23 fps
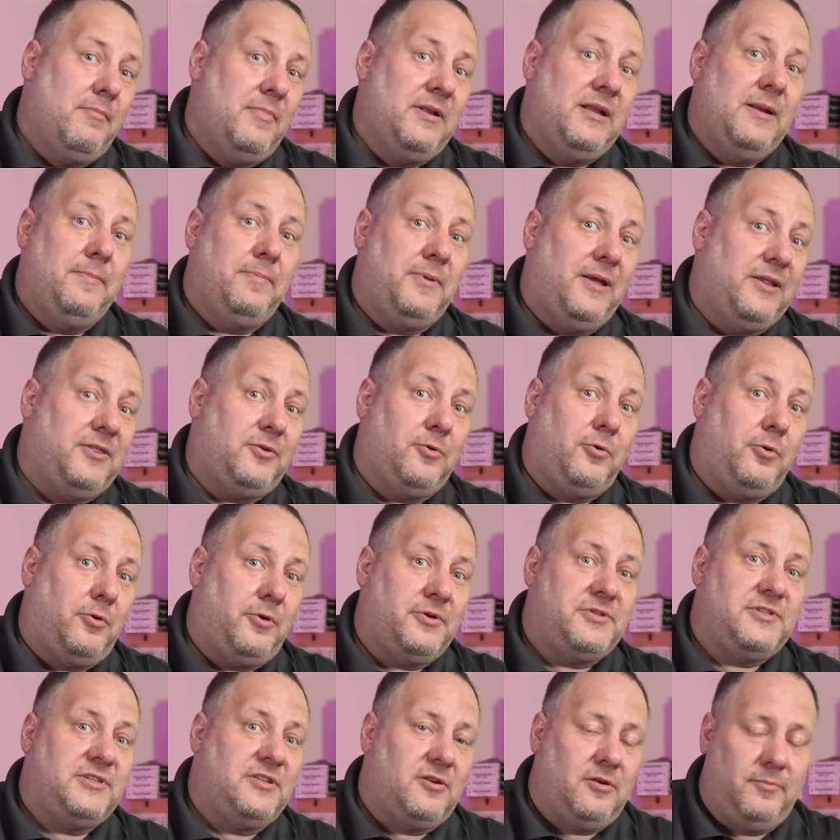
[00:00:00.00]
manipulate the
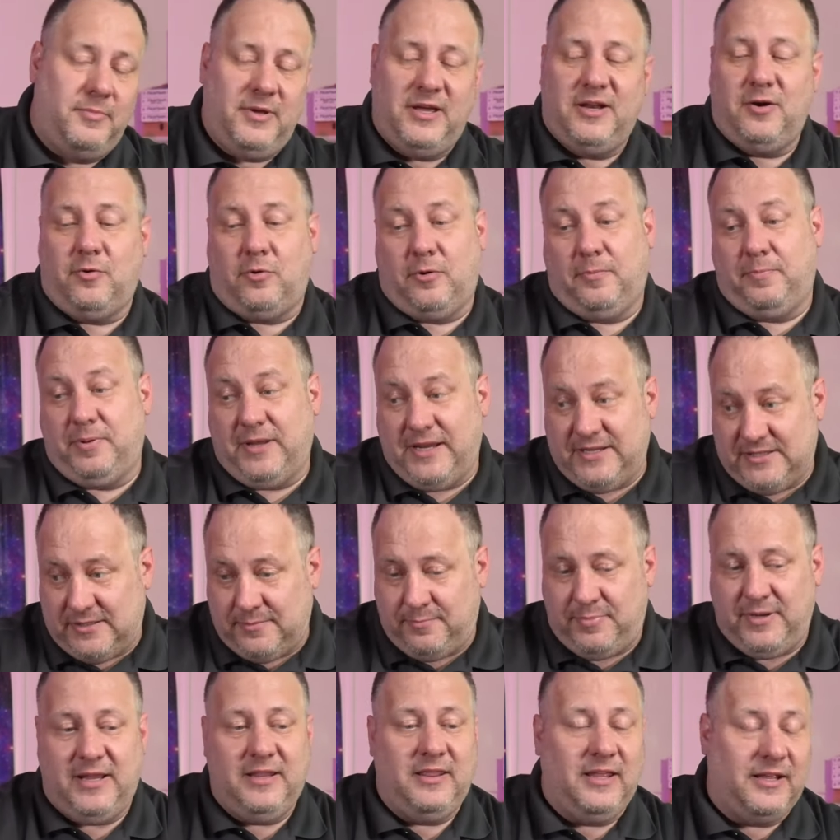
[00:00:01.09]
horse a little bit or place a
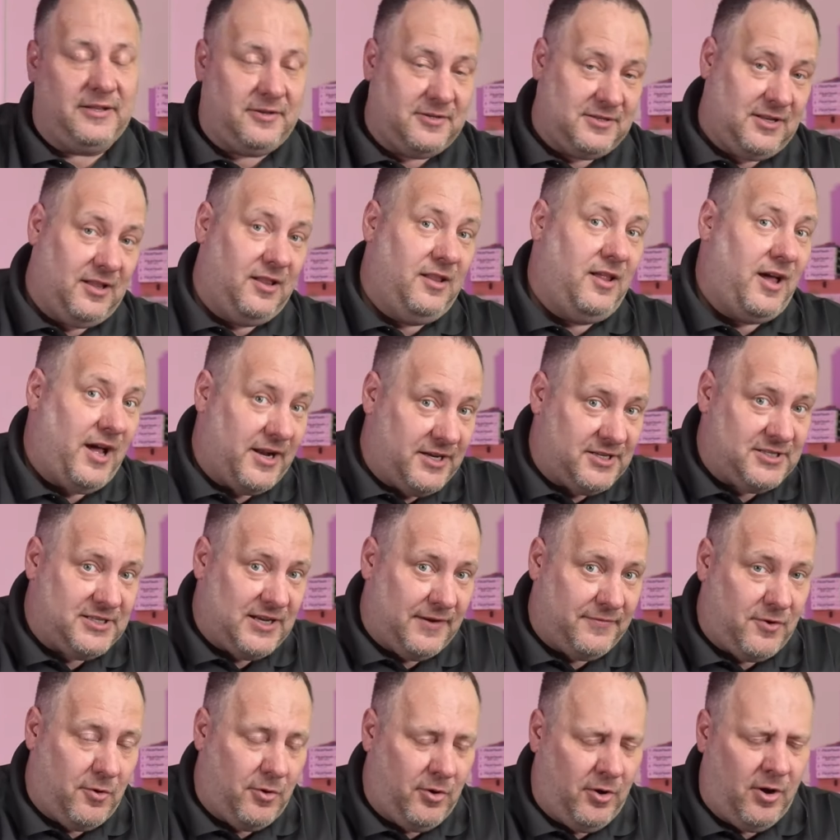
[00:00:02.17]
bid. Like there's a lot of
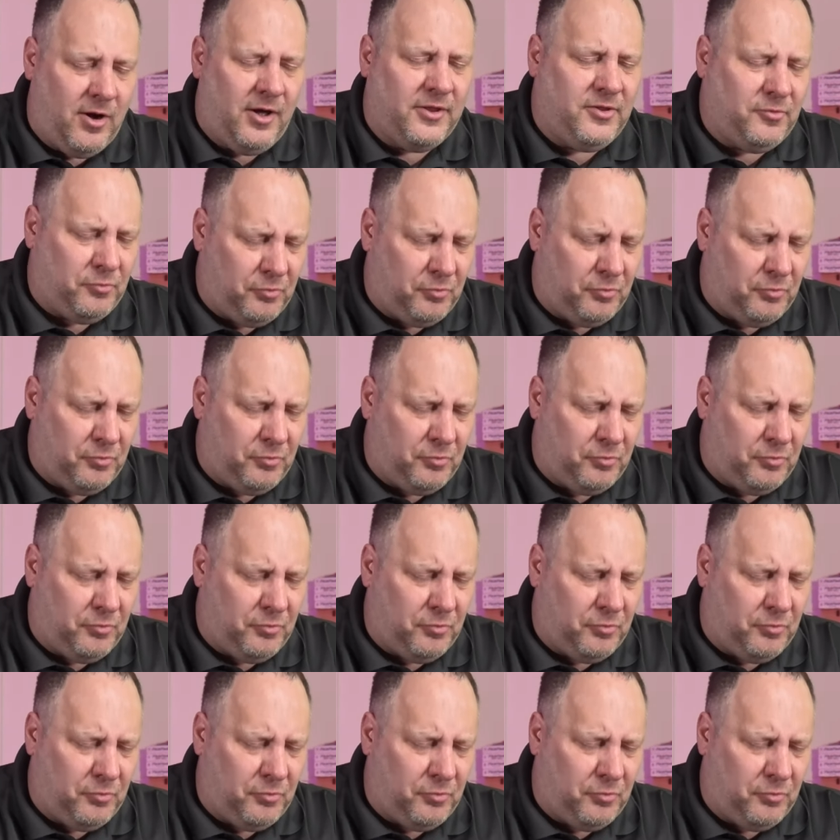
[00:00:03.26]
stuff going on.